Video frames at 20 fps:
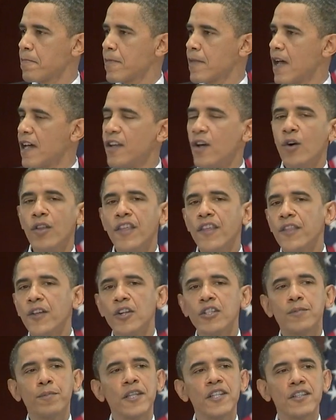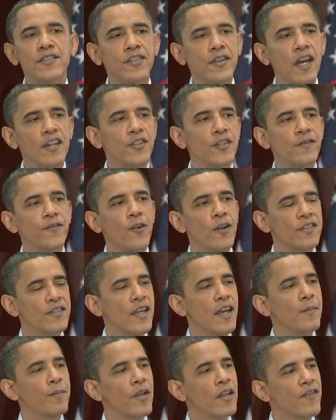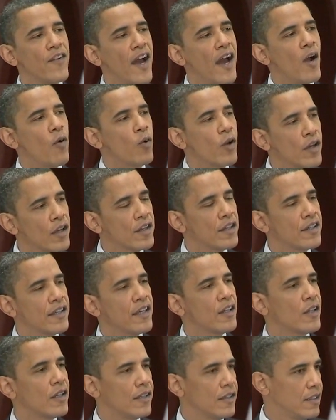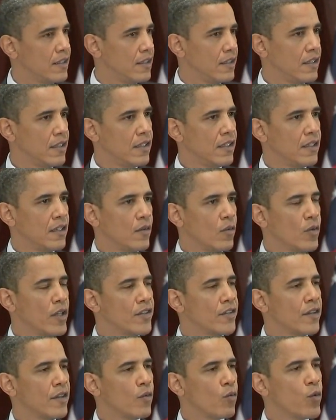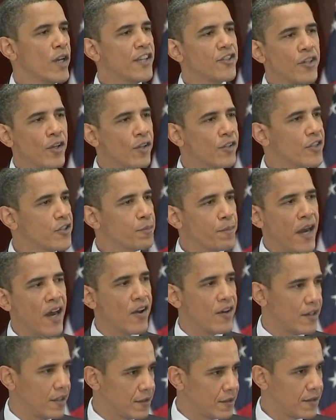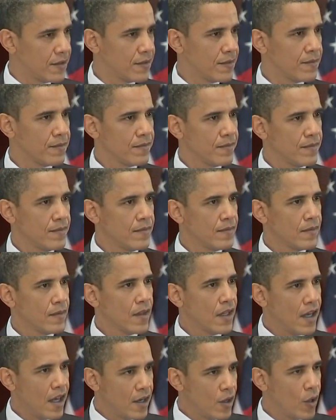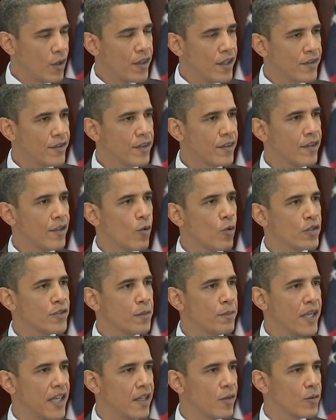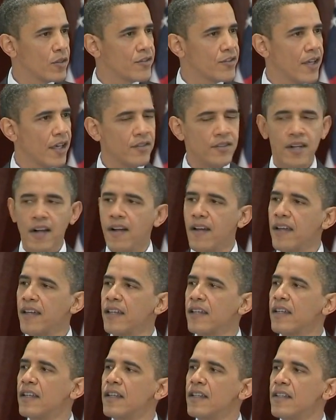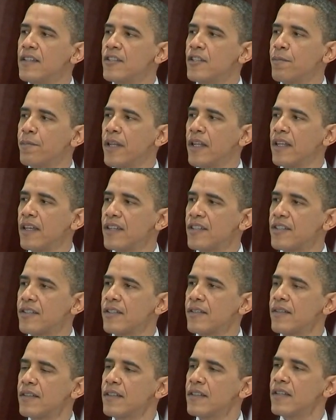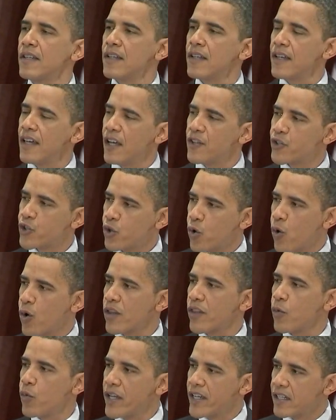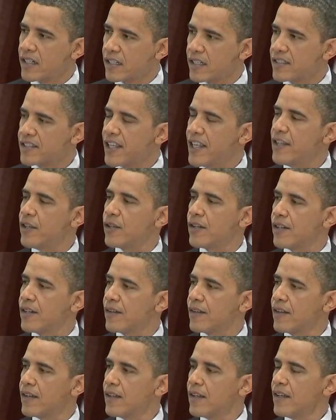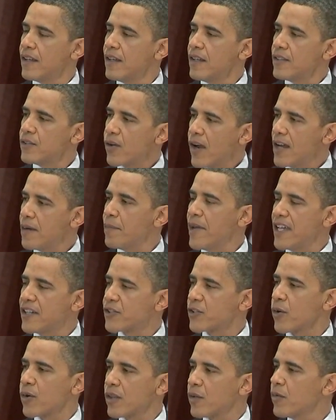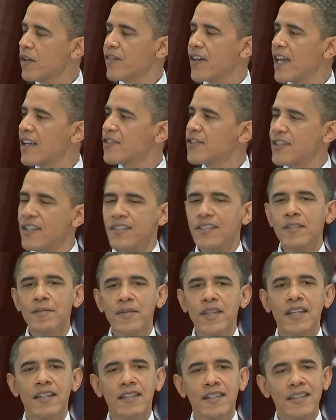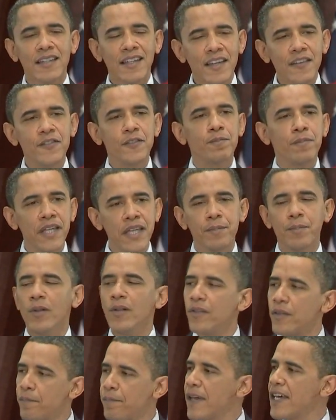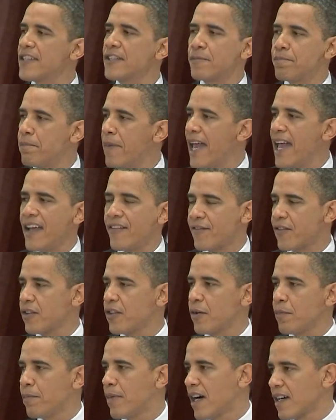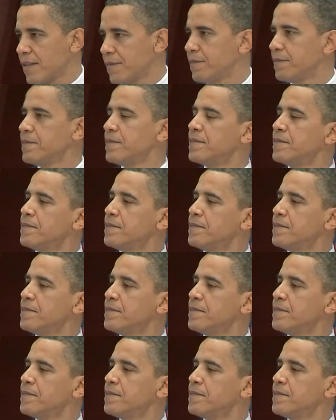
I know that there's been discussion, for example, of how we're going to deal with regional disparities. And I know that there was a meeting with Secretary Sebelius to assure that we can continue to try to make sure that we've got a system that gives people the best bang for their buck.